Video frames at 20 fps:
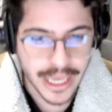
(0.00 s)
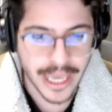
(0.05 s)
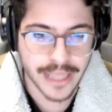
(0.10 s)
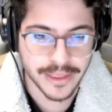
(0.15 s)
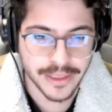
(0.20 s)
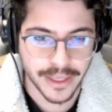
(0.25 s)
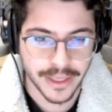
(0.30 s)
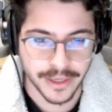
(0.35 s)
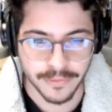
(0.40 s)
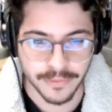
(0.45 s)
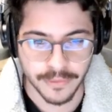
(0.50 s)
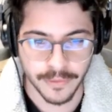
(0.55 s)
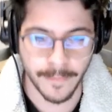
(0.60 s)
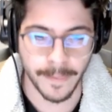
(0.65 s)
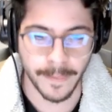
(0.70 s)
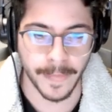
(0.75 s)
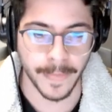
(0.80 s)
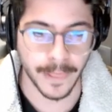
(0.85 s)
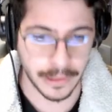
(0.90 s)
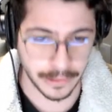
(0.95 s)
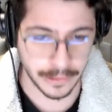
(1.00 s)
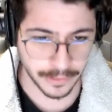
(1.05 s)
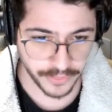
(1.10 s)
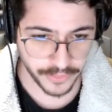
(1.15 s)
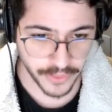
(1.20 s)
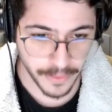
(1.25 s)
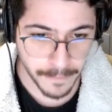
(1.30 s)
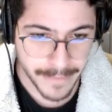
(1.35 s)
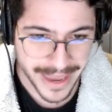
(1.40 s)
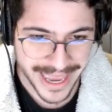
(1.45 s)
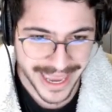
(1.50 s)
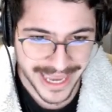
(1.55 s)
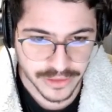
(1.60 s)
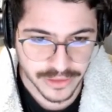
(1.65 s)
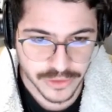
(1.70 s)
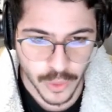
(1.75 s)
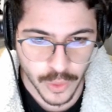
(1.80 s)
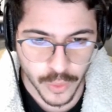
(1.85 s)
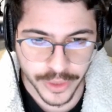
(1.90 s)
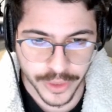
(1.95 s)
and then the
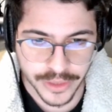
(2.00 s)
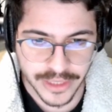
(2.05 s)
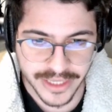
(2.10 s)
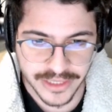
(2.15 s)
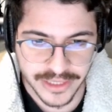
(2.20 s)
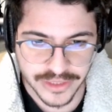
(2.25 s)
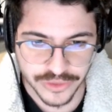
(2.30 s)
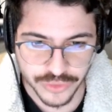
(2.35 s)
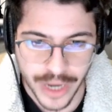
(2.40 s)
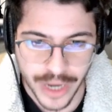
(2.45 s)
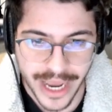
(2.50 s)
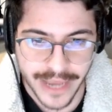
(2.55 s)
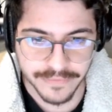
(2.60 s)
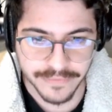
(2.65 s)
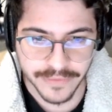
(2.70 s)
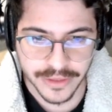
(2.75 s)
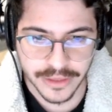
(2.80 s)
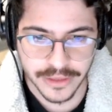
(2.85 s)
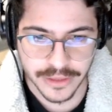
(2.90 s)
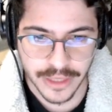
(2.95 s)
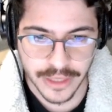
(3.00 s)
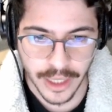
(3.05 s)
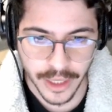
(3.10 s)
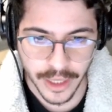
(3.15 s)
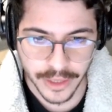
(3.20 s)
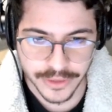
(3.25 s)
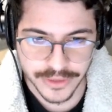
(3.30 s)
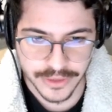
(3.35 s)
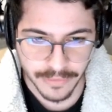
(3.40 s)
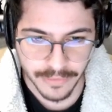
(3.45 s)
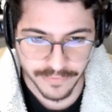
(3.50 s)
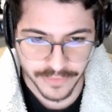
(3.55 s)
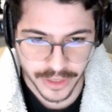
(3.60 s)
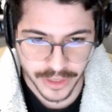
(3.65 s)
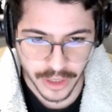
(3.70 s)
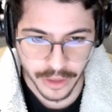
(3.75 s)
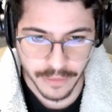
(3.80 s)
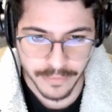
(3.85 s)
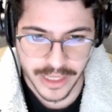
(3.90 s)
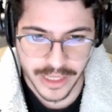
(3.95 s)
main token that is driving some of the
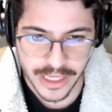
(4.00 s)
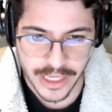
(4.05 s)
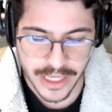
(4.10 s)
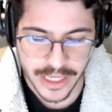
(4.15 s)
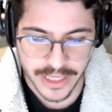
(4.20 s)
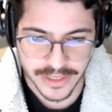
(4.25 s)
economy,